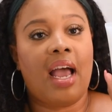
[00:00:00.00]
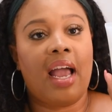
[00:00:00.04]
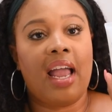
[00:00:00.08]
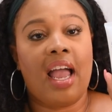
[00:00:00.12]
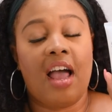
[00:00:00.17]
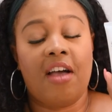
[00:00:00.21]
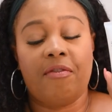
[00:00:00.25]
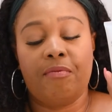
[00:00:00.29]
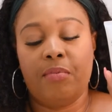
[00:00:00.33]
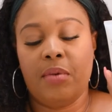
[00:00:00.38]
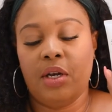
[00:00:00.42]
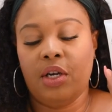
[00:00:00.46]
I
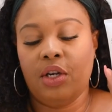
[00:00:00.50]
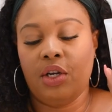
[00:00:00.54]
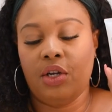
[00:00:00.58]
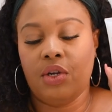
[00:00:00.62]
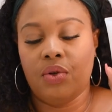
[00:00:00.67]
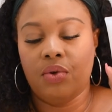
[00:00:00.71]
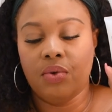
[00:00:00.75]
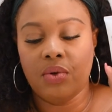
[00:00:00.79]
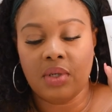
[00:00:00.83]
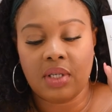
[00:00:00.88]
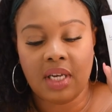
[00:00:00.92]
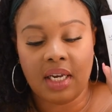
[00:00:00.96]
have been
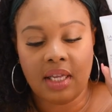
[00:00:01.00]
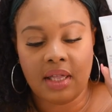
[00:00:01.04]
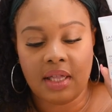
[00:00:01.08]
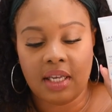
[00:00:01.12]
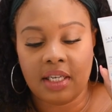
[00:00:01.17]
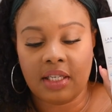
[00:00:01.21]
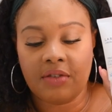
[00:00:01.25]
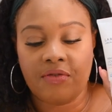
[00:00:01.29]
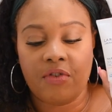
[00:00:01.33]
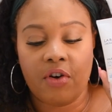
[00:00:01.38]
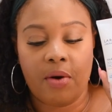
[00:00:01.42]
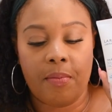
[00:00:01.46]
using
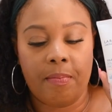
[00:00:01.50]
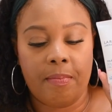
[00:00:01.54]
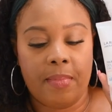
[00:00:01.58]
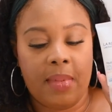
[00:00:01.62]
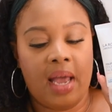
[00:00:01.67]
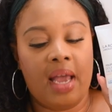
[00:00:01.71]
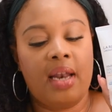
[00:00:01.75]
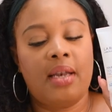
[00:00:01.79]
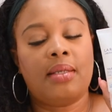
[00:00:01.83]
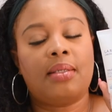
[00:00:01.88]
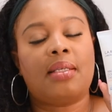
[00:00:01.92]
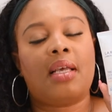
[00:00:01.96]
this for
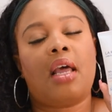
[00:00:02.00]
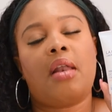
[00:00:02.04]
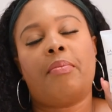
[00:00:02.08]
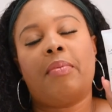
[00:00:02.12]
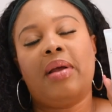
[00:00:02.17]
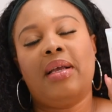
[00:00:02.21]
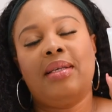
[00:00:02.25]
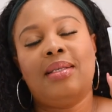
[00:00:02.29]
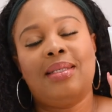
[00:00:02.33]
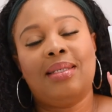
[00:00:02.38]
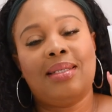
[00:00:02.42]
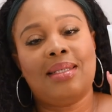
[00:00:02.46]
months and
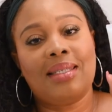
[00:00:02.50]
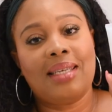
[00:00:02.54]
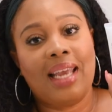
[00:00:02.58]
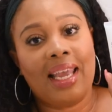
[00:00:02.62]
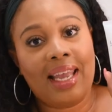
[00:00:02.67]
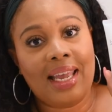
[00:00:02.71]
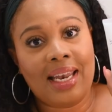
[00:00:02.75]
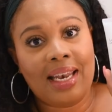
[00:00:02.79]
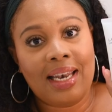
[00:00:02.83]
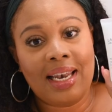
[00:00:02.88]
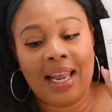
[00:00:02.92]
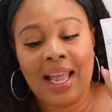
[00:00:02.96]
my
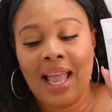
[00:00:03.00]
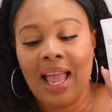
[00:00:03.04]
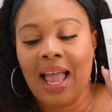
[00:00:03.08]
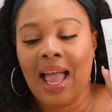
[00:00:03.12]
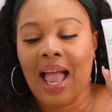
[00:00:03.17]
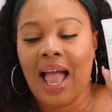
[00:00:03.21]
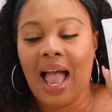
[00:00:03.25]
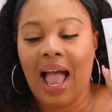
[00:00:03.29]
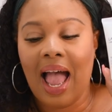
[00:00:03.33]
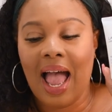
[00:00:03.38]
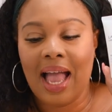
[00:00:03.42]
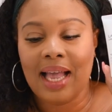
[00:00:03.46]
skin
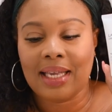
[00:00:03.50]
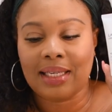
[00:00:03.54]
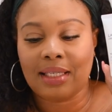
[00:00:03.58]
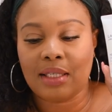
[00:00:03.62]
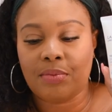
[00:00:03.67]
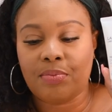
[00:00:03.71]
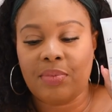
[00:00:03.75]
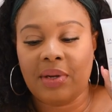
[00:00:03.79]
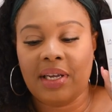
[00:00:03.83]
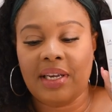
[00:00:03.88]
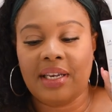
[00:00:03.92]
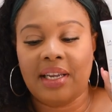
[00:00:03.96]

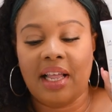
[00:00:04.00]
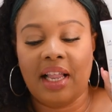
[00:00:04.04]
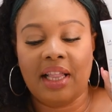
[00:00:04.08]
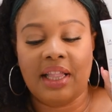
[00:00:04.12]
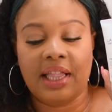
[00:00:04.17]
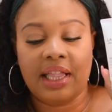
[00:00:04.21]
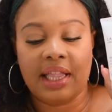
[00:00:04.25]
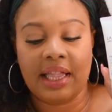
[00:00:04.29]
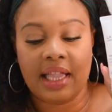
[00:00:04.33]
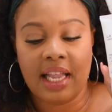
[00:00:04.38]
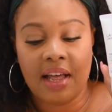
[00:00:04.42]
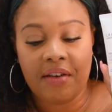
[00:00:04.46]
has been
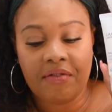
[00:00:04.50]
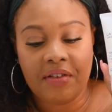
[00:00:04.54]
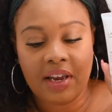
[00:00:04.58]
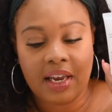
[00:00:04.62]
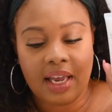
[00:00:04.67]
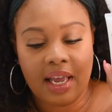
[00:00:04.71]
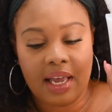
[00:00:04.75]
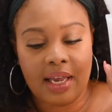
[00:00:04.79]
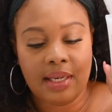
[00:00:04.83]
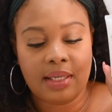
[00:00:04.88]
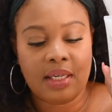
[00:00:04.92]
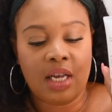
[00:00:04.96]

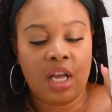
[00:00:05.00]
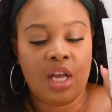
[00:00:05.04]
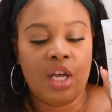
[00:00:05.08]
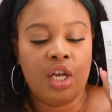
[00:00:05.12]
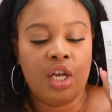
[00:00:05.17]
loving it.